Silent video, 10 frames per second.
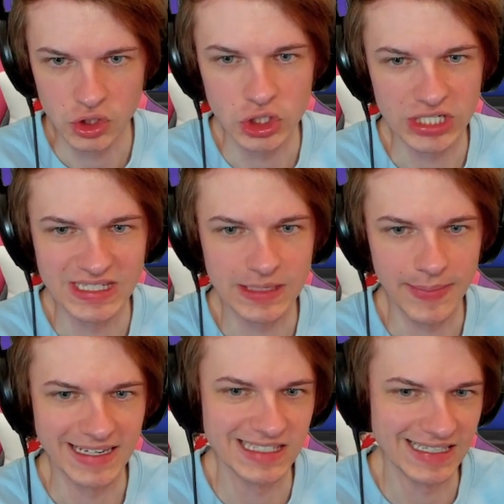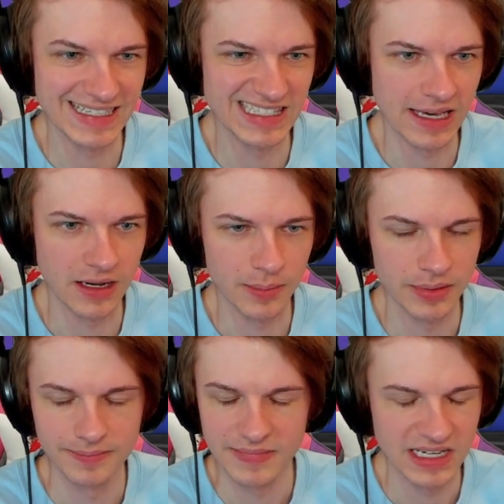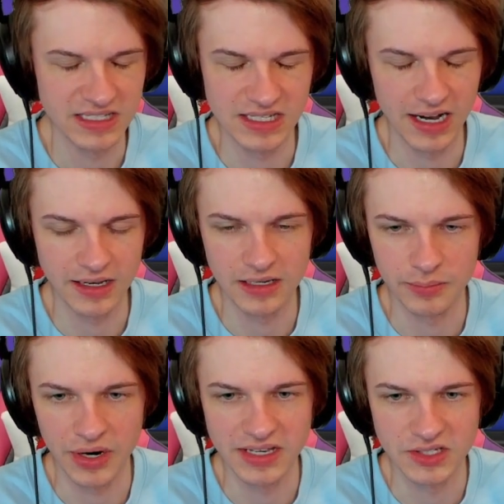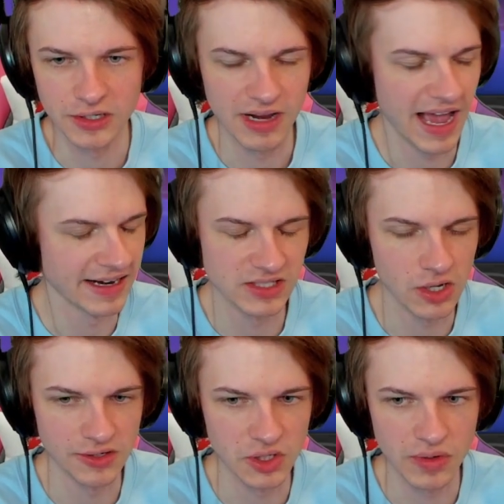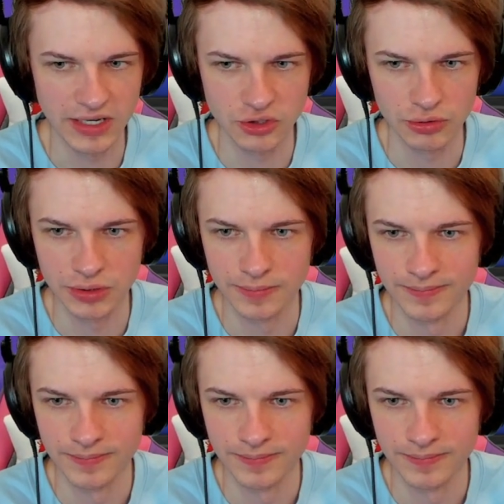You should see my six setup. It's not going to impress her, and it's also not true.